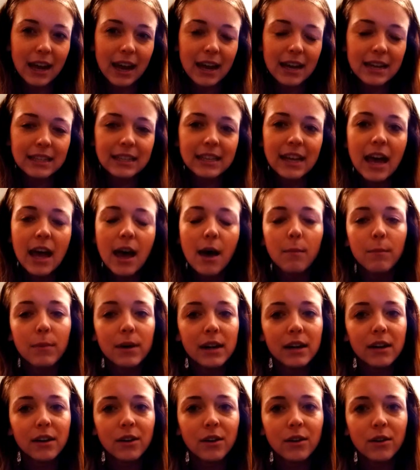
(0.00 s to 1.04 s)
case.
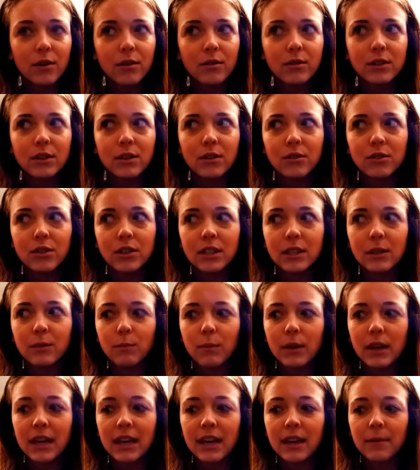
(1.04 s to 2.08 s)
But it could also
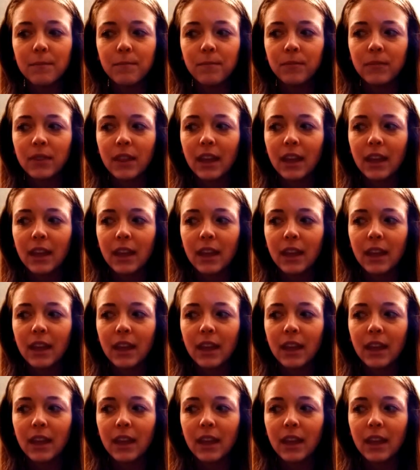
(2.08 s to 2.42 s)
just be